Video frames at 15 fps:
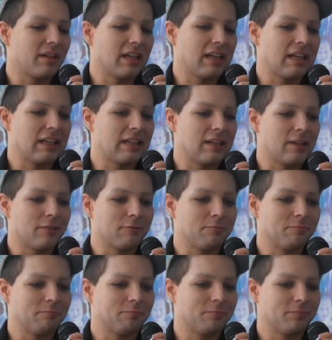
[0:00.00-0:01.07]
And
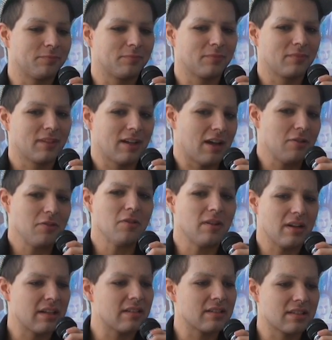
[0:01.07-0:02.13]
I don't know,
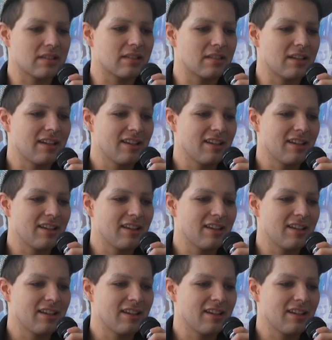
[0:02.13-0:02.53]
it's